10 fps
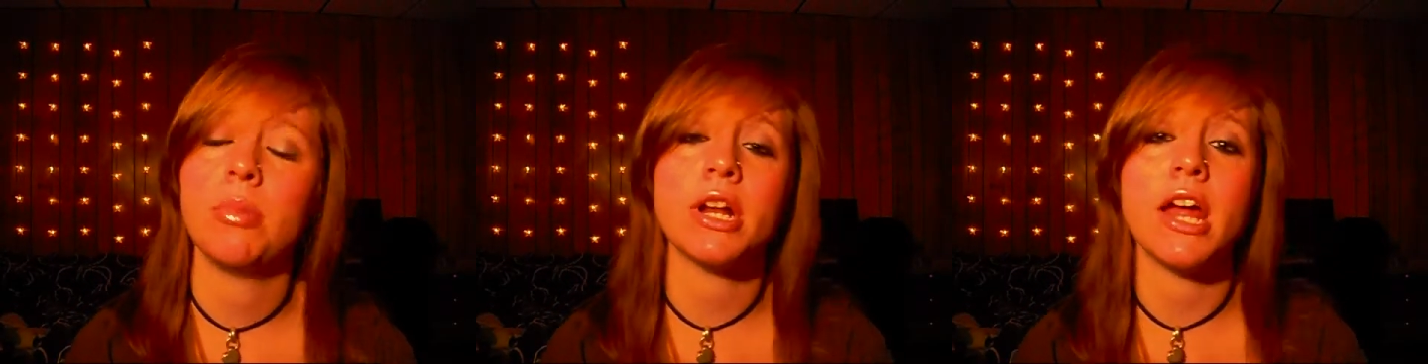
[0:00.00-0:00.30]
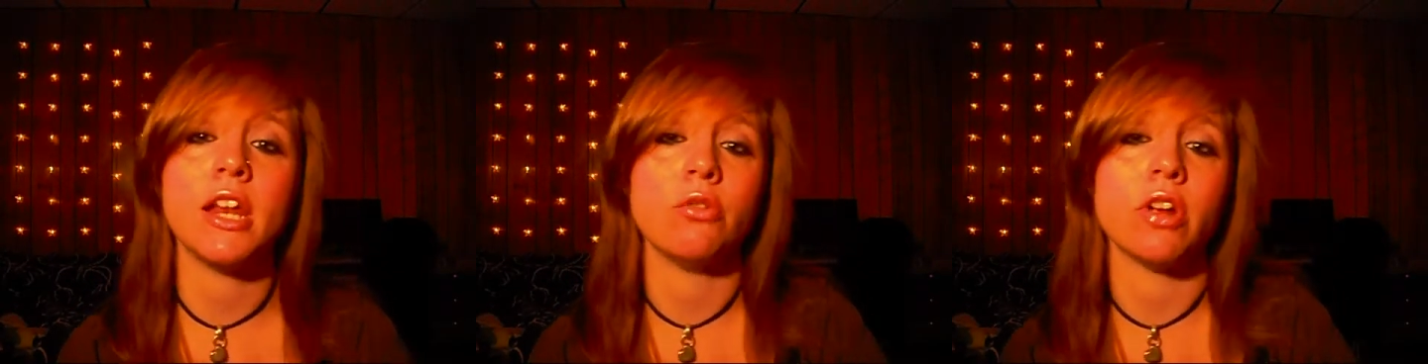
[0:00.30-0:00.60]
But
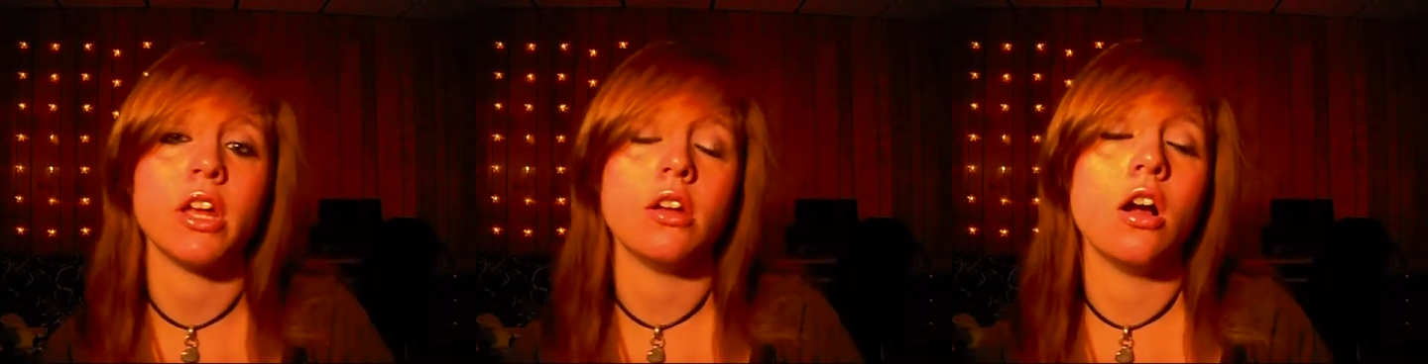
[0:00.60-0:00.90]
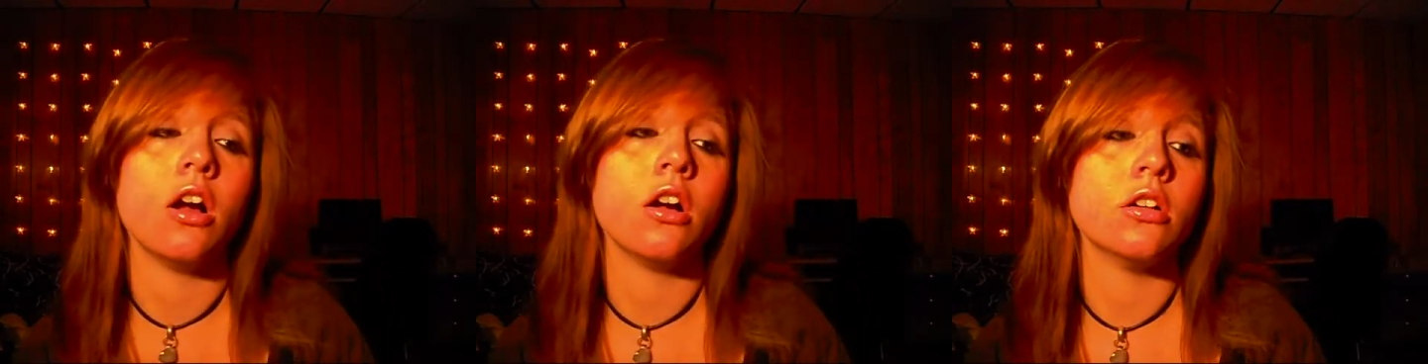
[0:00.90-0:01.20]
at any rate,
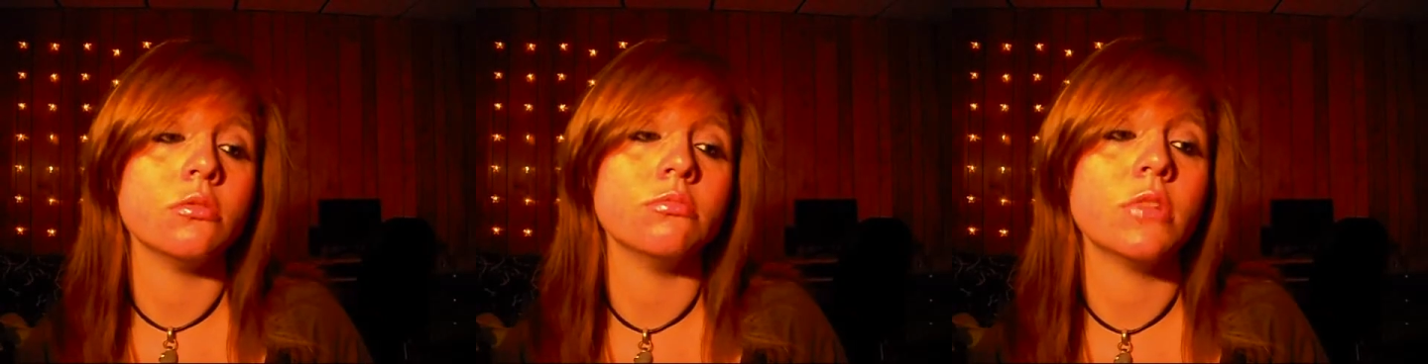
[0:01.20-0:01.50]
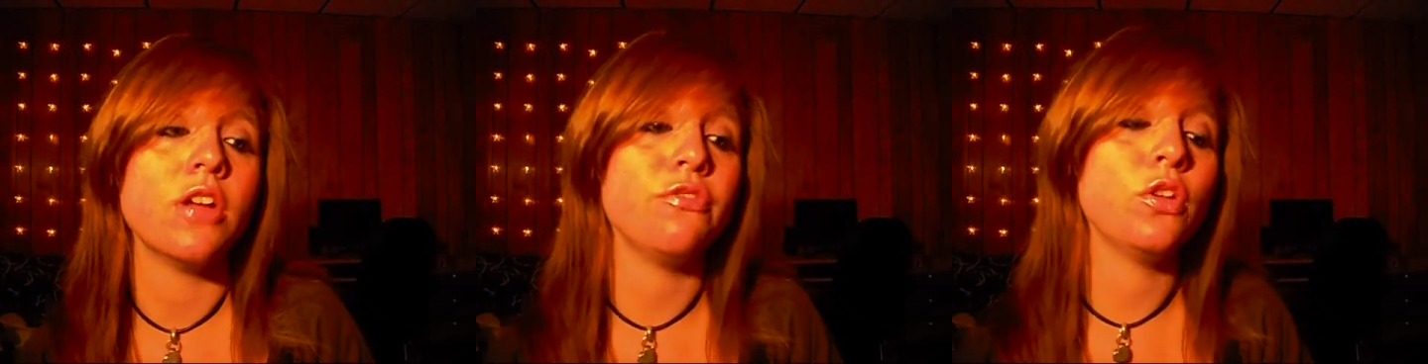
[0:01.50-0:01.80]

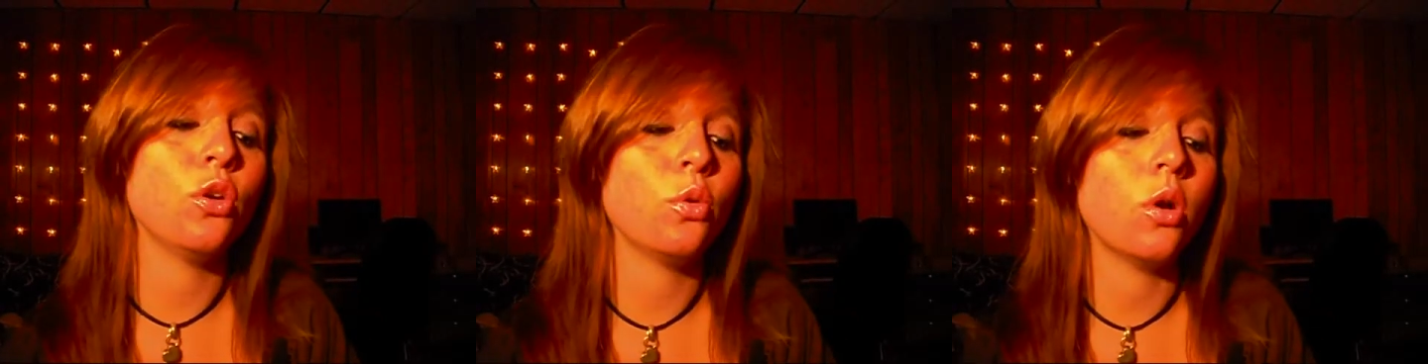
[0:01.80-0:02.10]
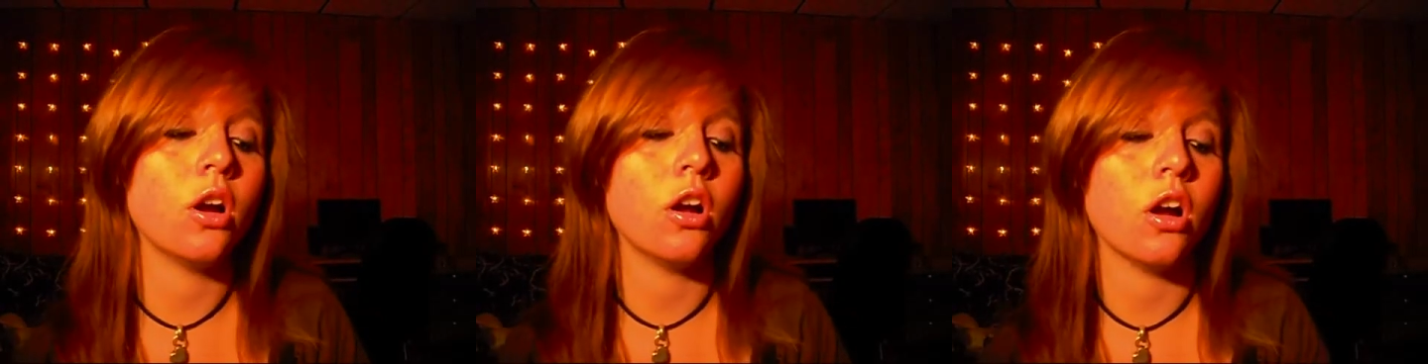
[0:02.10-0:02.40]
um, if
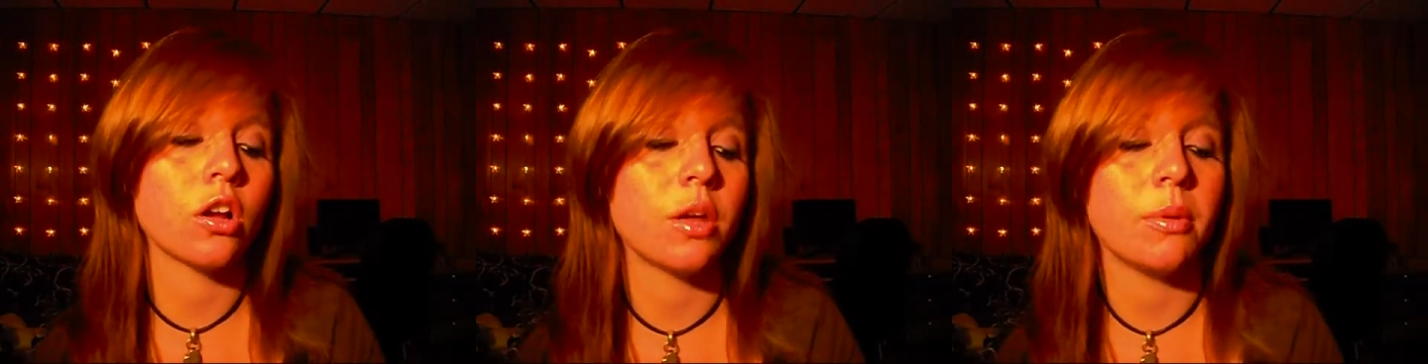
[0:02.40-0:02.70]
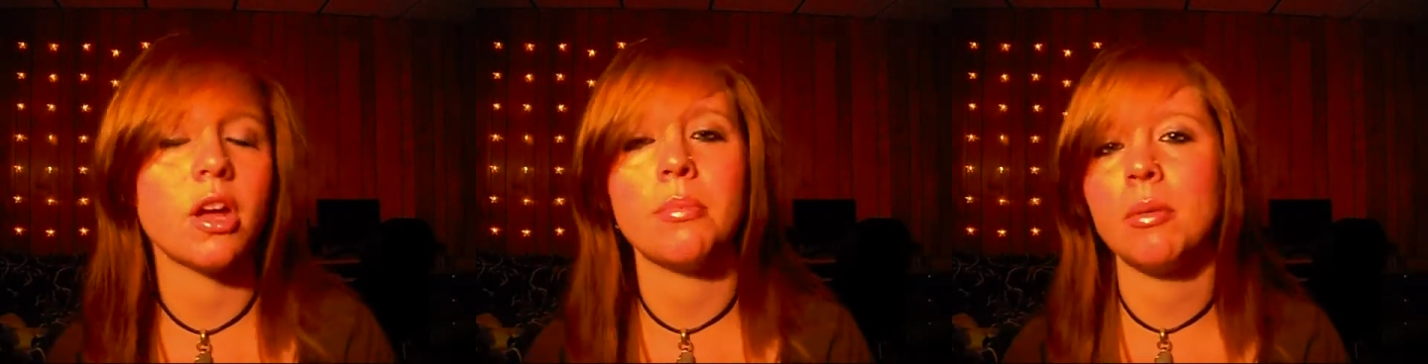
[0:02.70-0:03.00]
you are
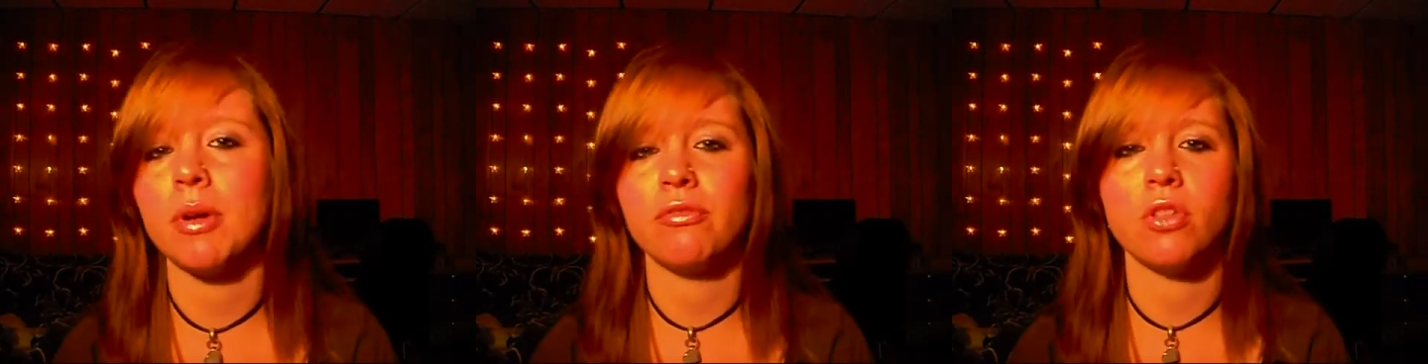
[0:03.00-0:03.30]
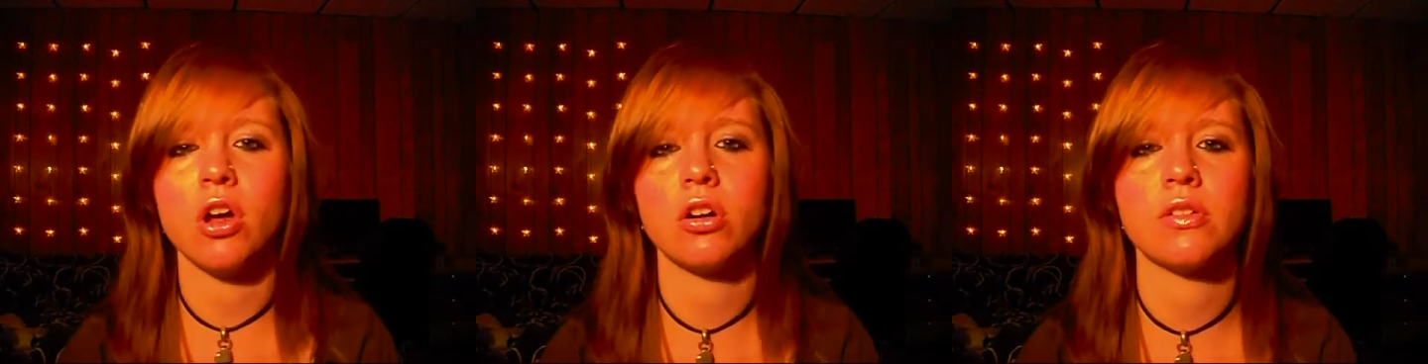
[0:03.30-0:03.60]
keeping up on my
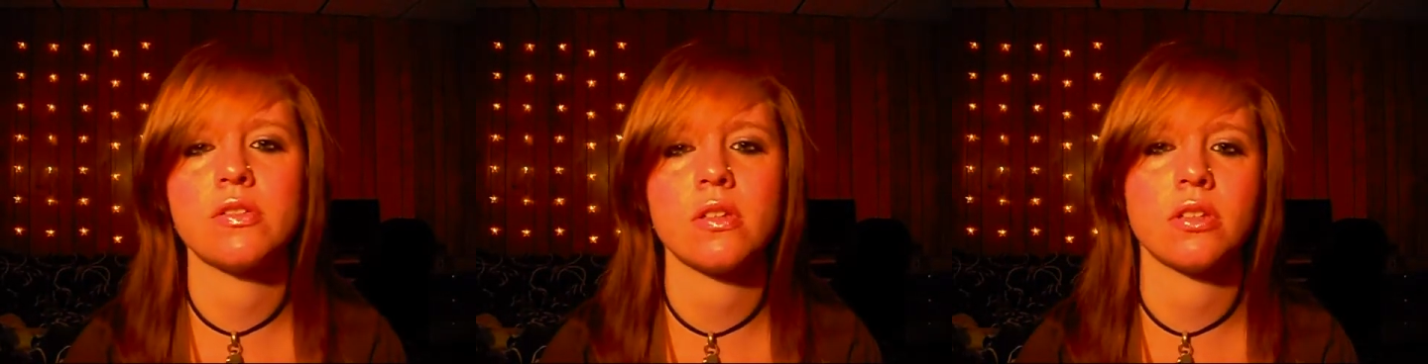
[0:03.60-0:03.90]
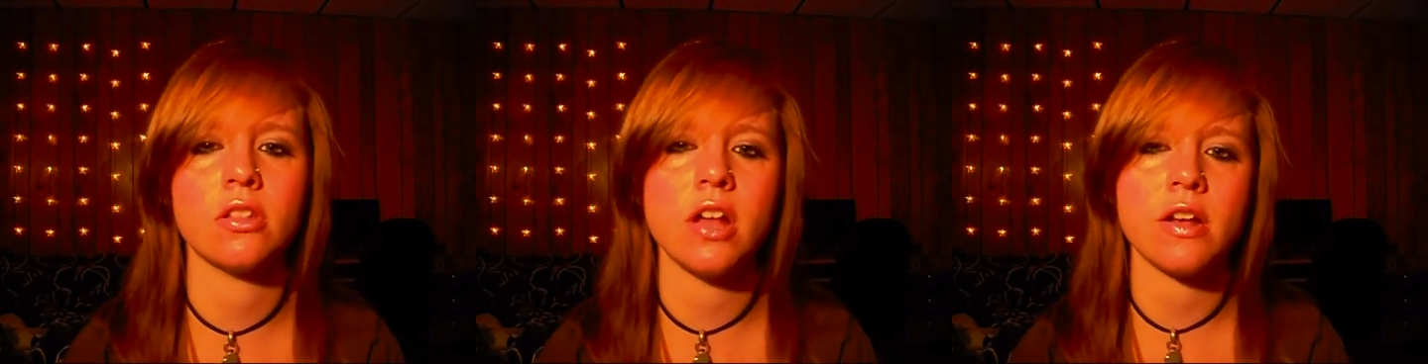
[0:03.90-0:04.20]
vlogs,
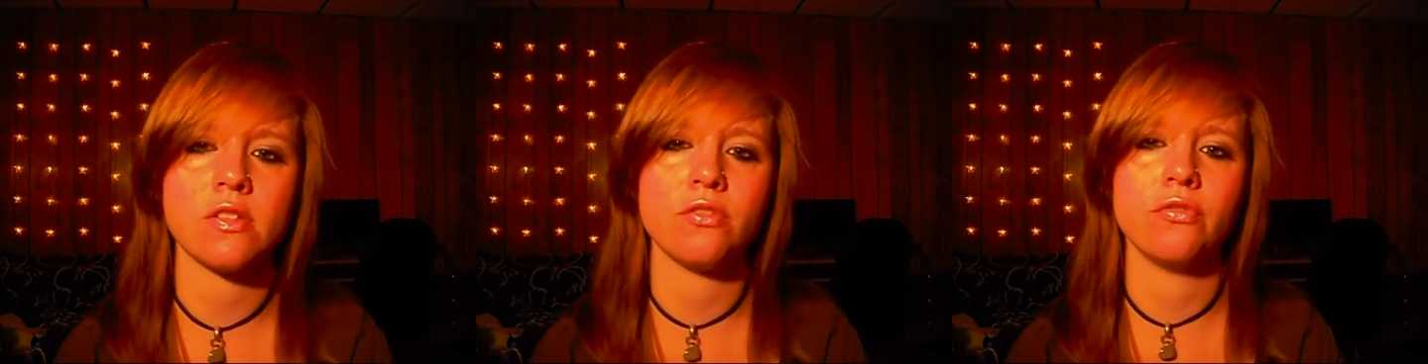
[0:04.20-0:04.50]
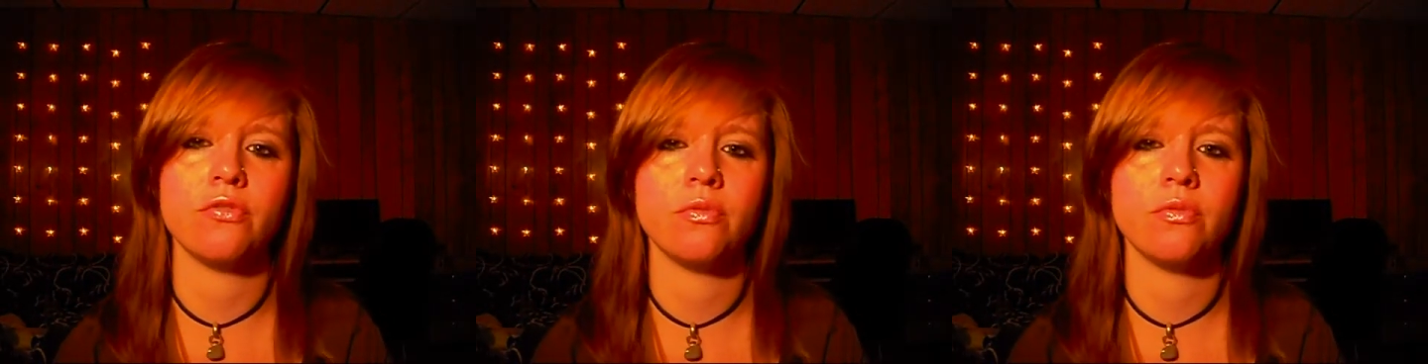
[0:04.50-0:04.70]
the last